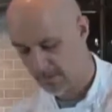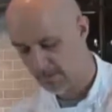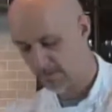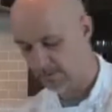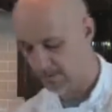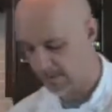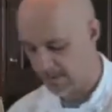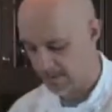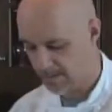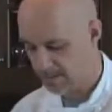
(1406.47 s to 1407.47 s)

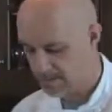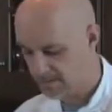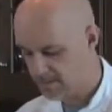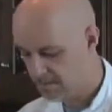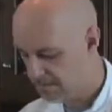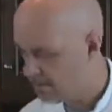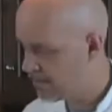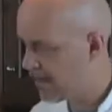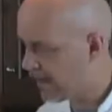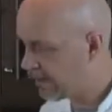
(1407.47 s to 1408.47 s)
little
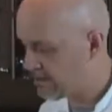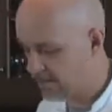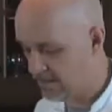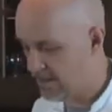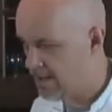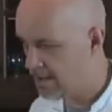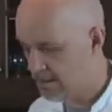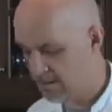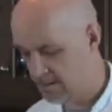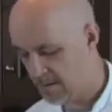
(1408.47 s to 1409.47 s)
package like that.
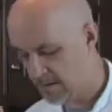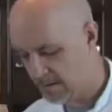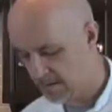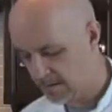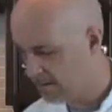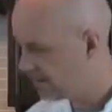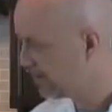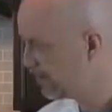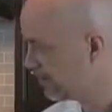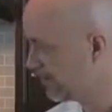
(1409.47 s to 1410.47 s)

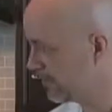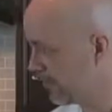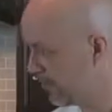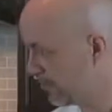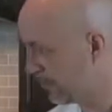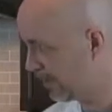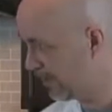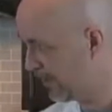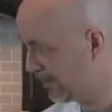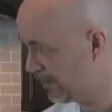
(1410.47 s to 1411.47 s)
This is where normally I
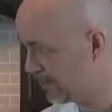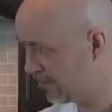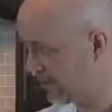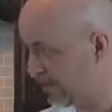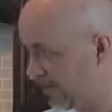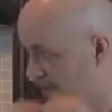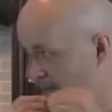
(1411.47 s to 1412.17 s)
make that joke about, you know.